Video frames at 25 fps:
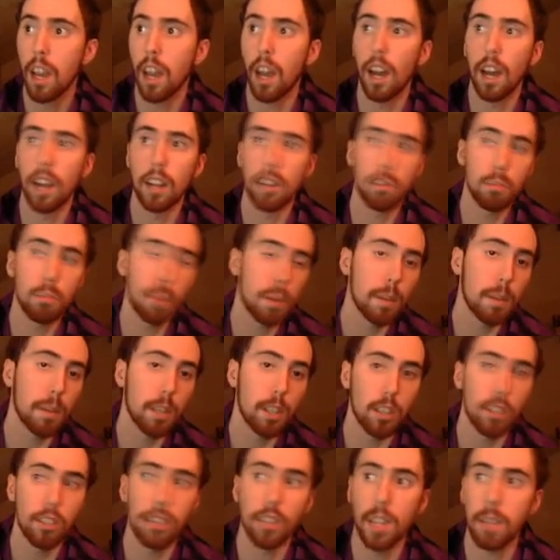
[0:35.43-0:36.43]
uh, it's pretty much
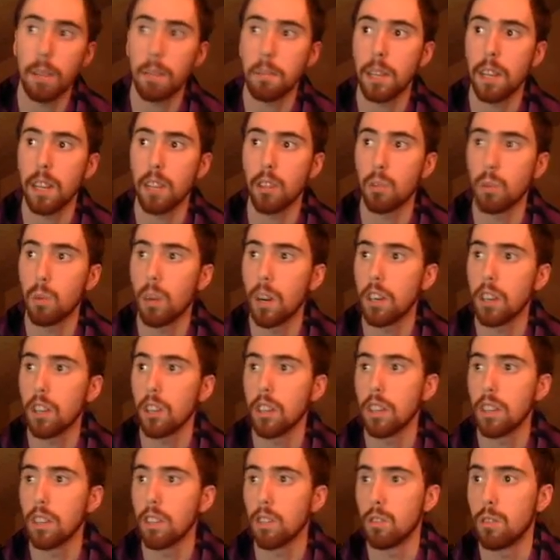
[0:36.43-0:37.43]
the same thing as
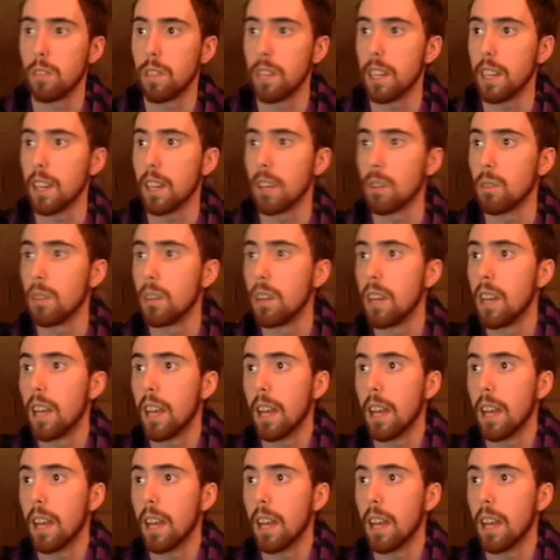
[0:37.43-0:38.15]
watching this video.